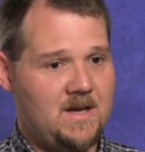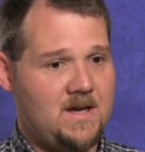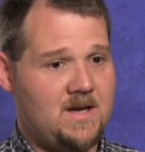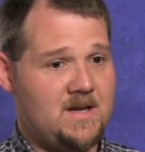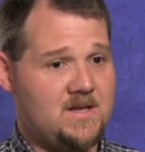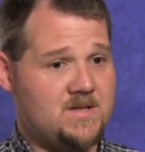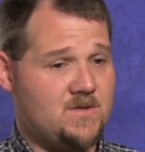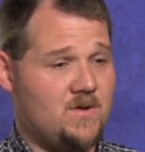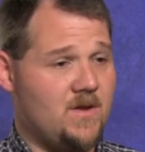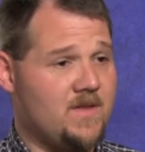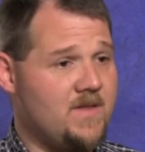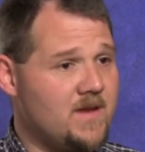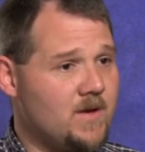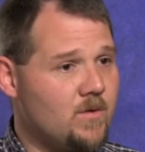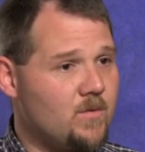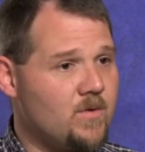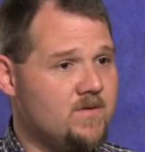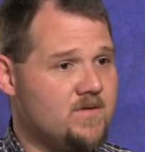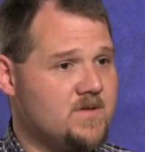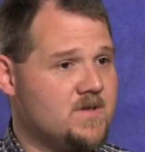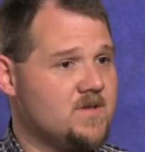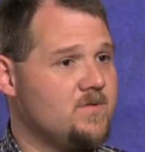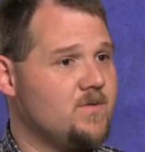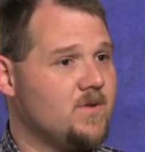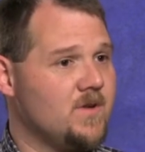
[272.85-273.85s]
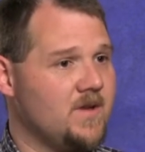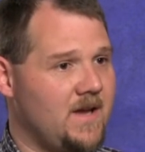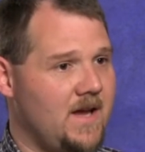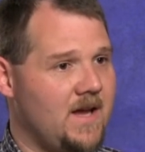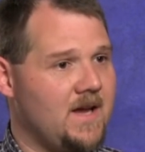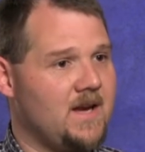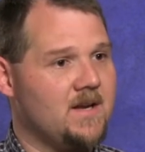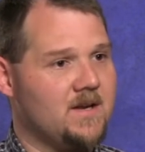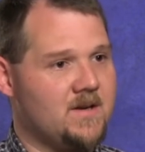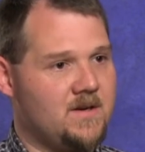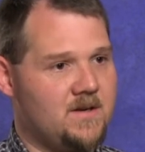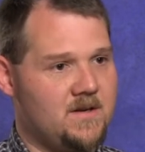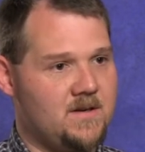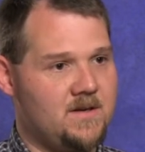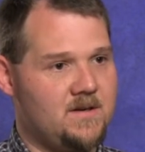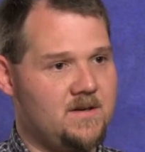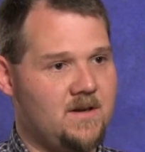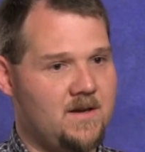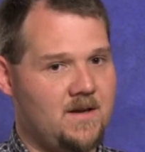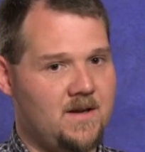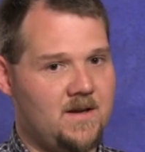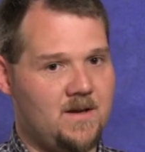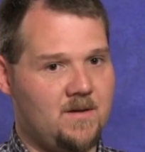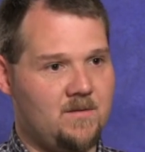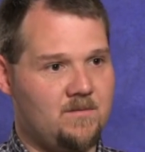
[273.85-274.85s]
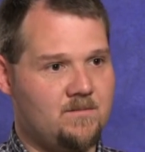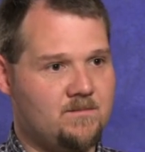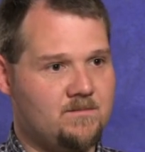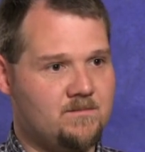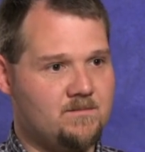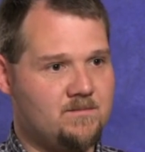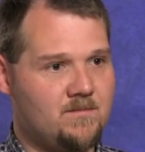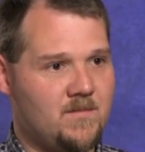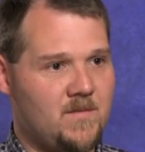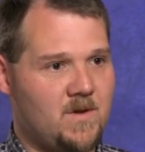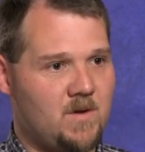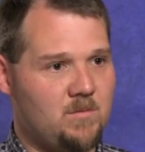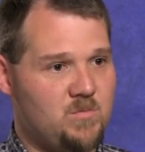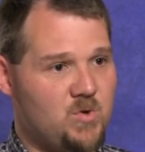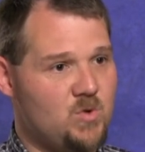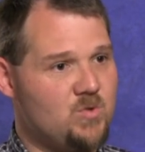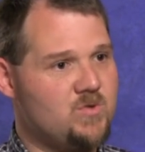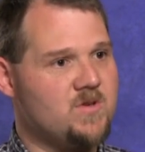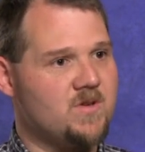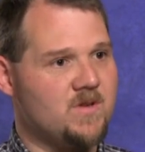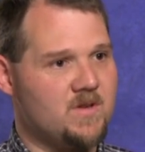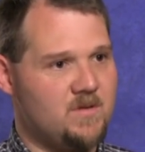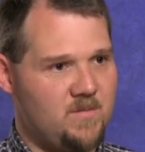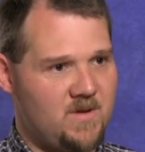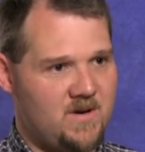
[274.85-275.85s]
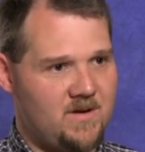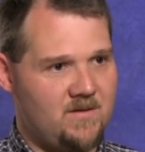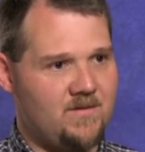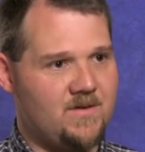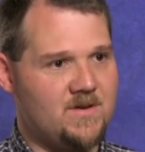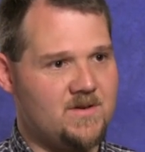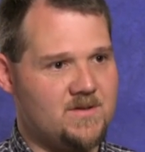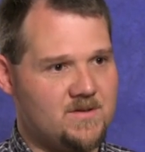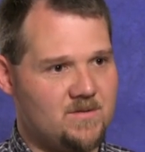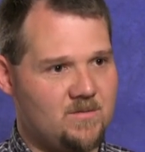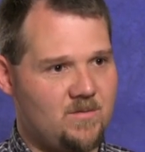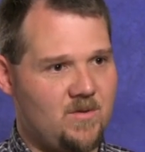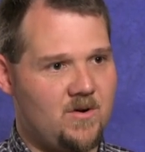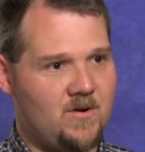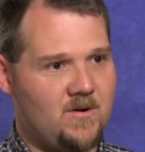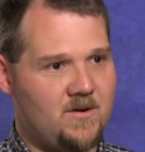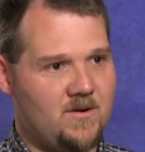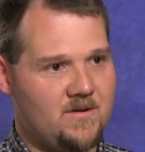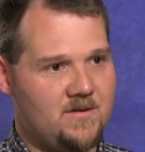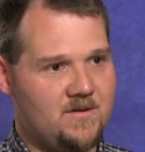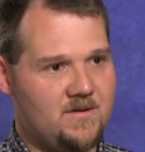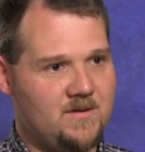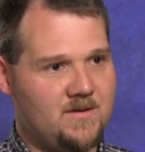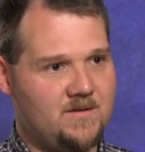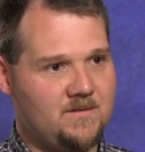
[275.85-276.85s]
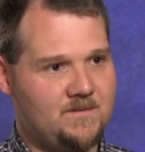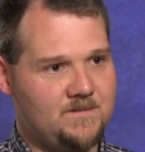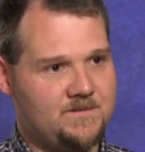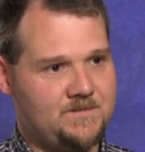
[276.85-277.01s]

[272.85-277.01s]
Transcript: And so I think we've just really had a good mutually beneficial partnership.